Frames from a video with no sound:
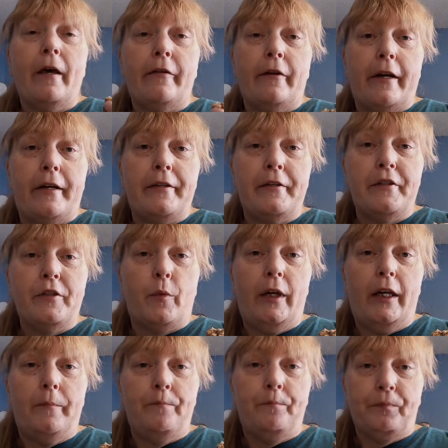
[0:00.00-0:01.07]
They're nice and
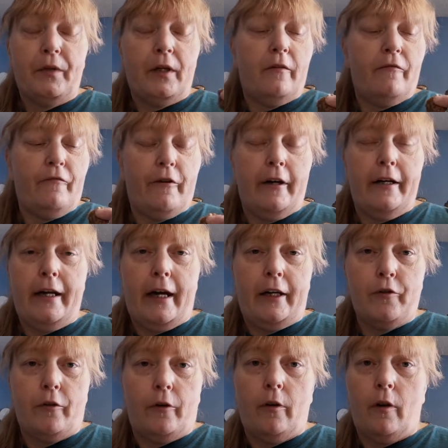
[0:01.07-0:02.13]
sweet, very
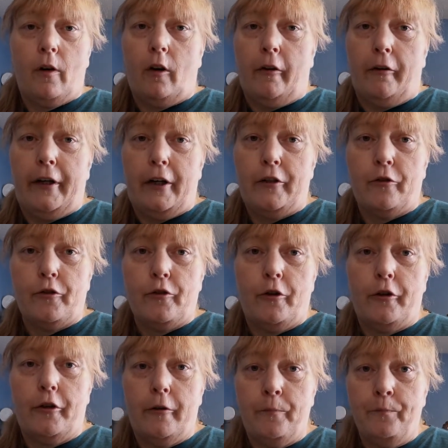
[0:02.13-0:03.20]
natural, all natural
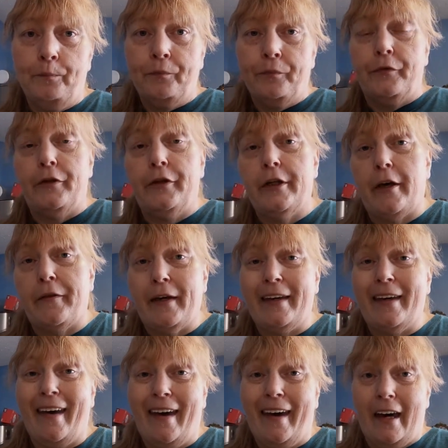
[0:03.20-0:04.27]
sugar,
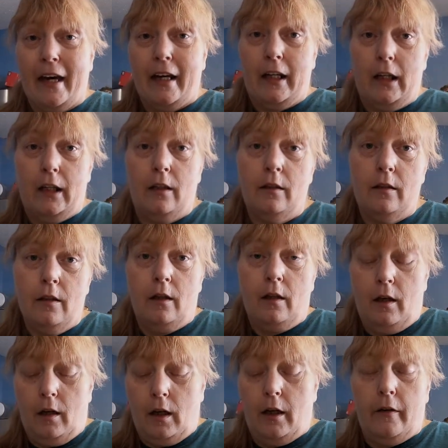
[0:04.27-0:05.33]
nothing added.
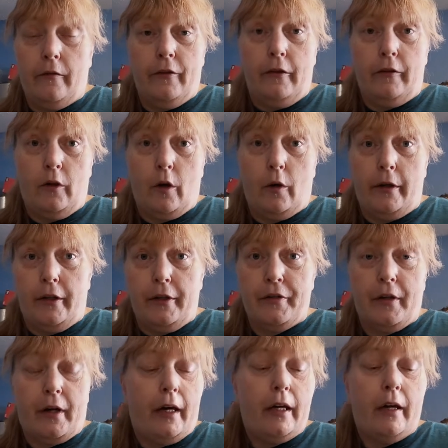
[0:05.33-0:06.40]
If you
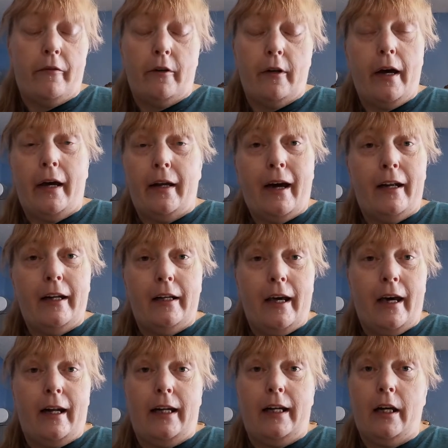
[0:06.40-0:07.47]
noticed, I didn't
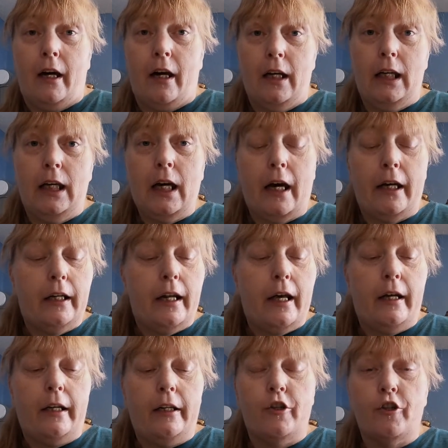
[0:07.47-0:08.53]
add any honey, I didn't
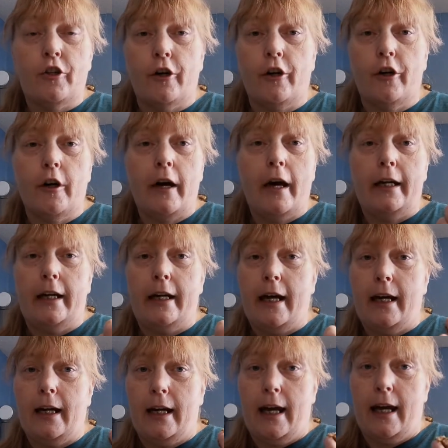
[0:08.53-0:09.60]
add any sugar, I didn't
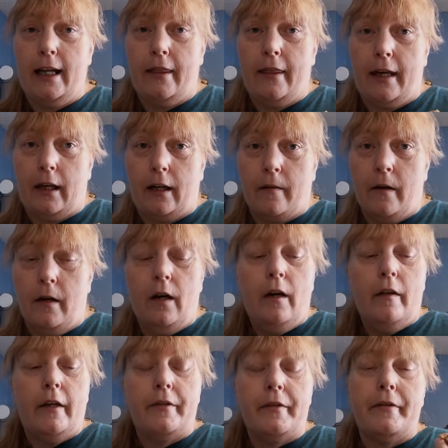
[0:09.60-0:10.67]
add anything.
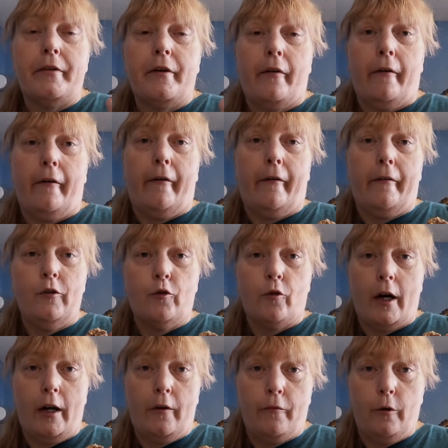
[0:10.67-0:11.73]
This is all
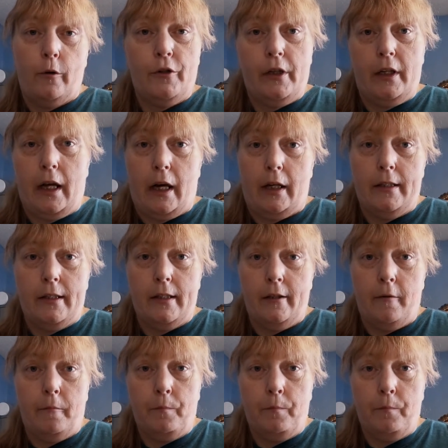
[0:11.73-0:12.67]
dried fruits and nuts.